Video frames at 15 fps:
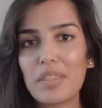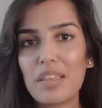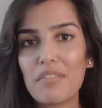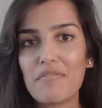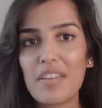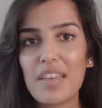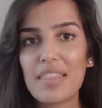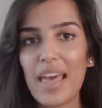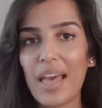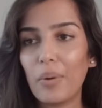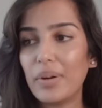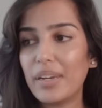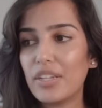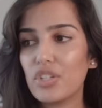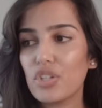and they fear that it
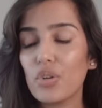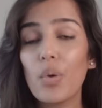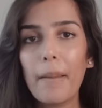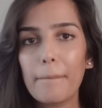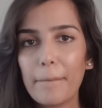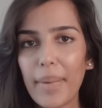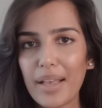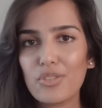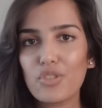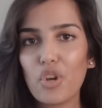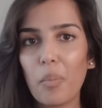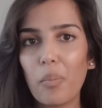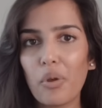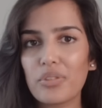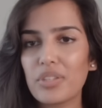will lead to mass
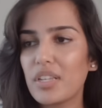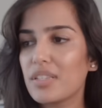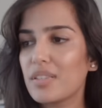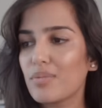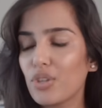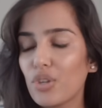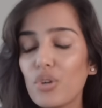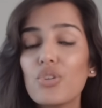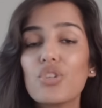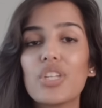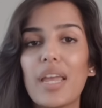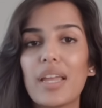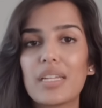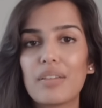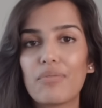job losses, huge
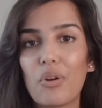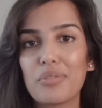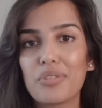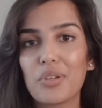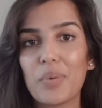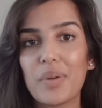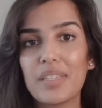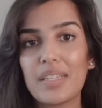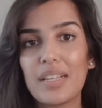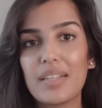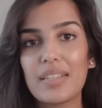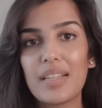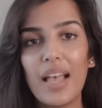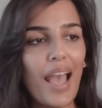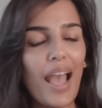negative
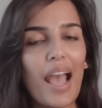consequences.